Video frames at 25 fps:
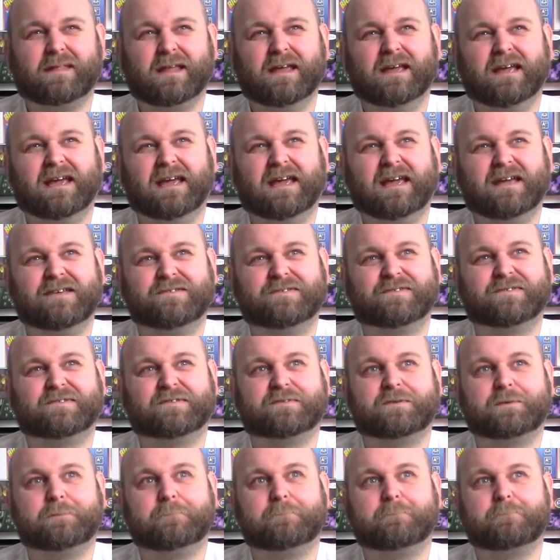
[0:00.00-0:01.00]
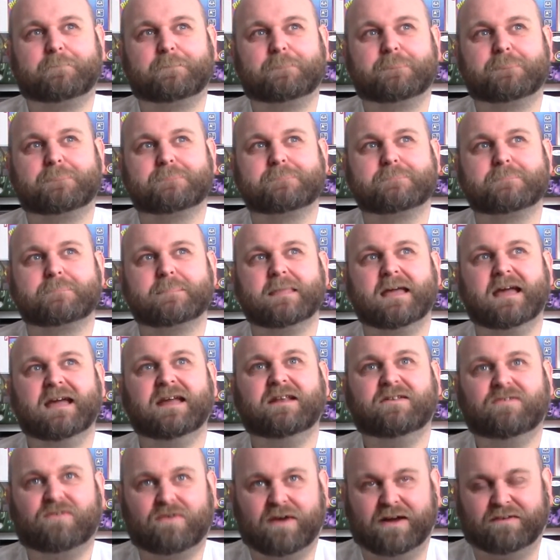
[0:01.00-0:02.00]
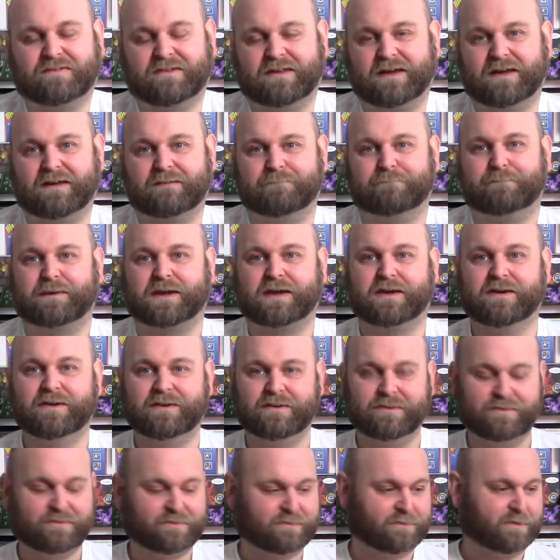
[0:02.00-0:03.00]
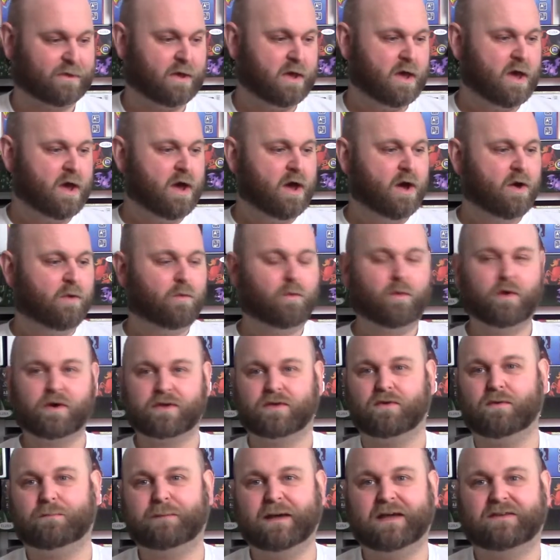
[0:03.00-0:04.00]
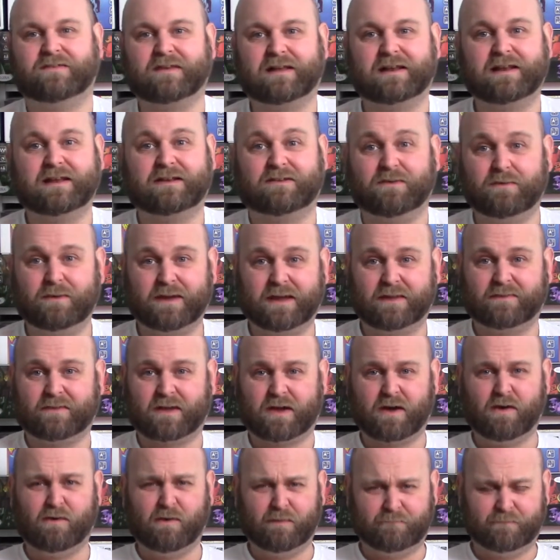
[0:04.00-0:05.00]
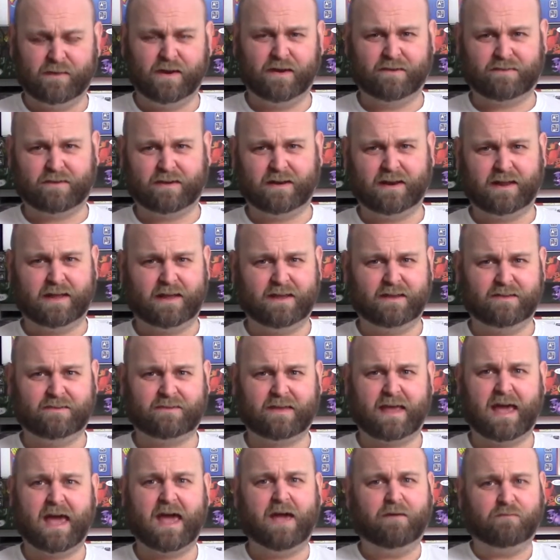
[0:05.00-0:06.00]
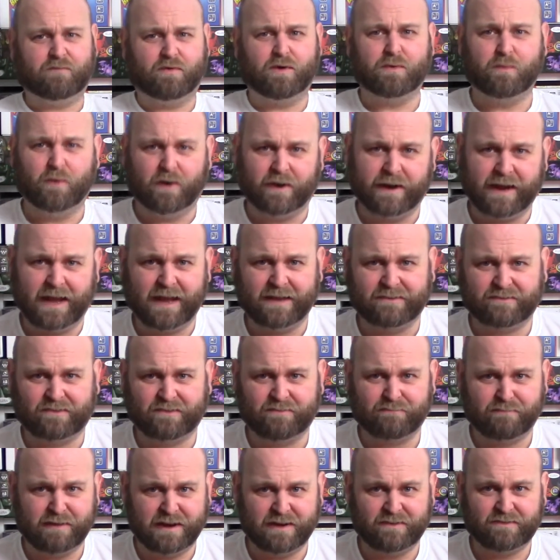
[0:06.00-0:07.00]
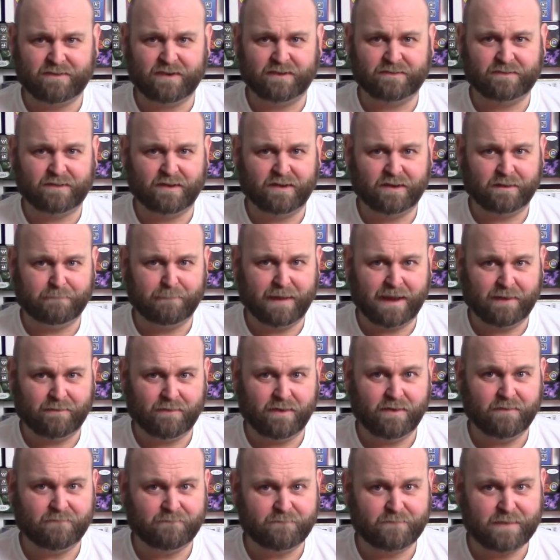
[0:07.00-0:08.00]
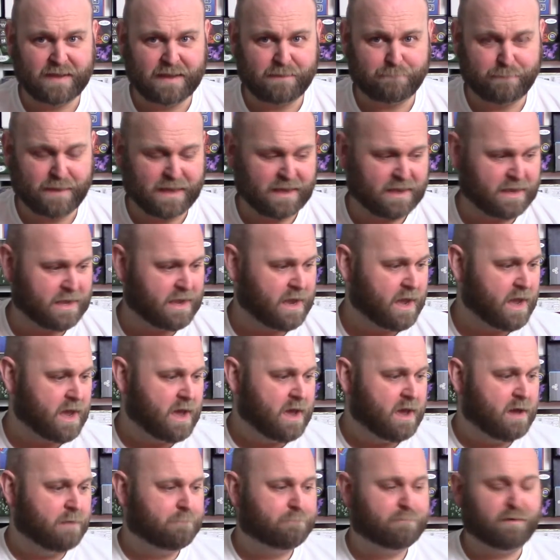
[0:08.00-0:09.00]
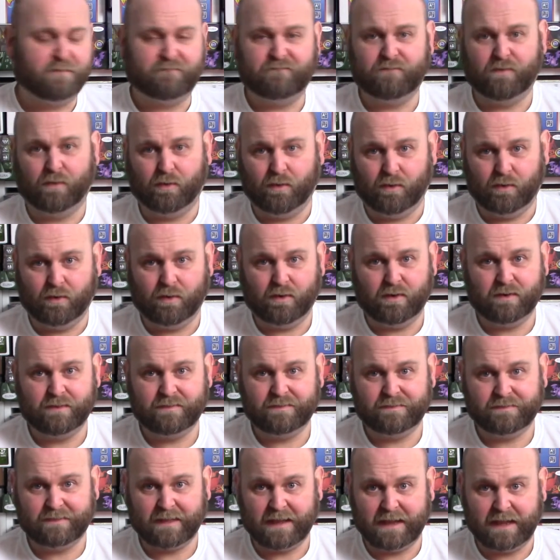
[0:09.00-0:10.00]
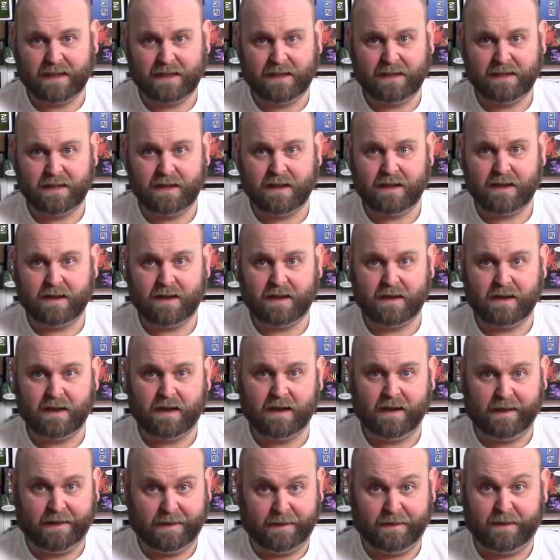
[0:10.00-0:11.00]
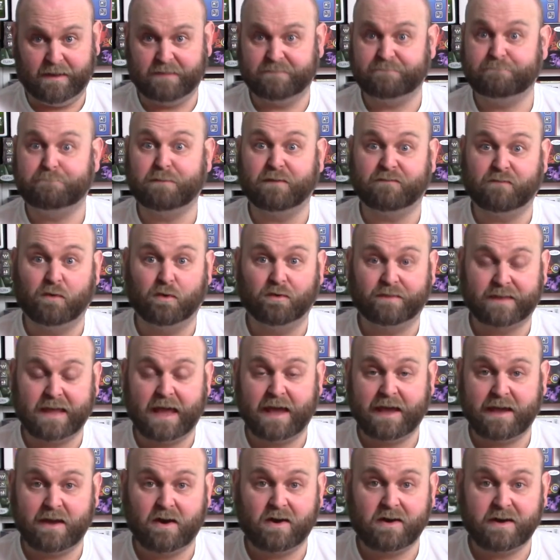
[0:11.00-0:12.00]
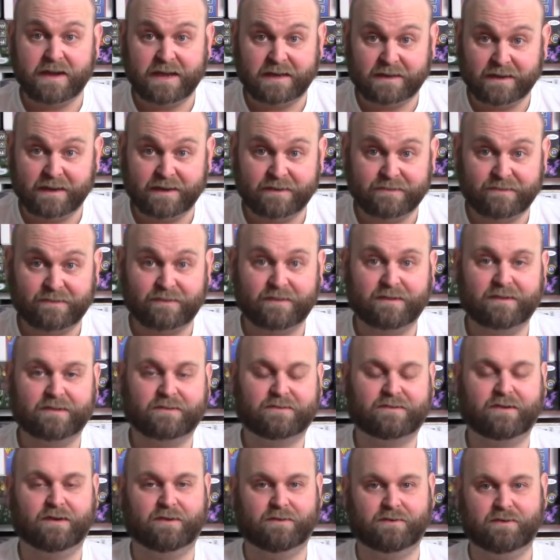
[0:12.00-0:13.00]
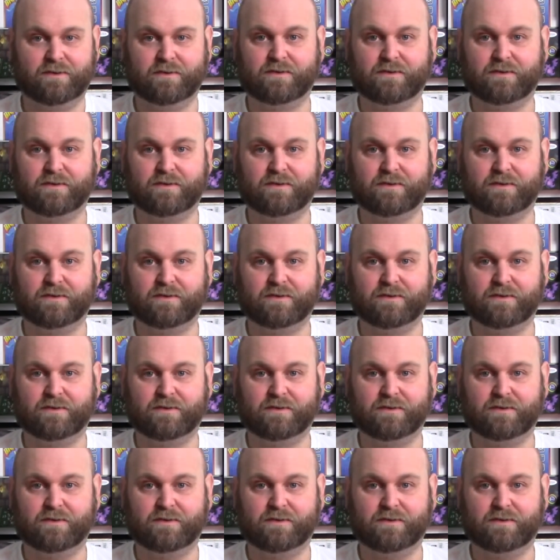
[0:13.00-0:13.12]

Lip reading: It's interesting because what you're basically doing in the co-op version is everyone has to reach a certain amount of BP before the AI does. So you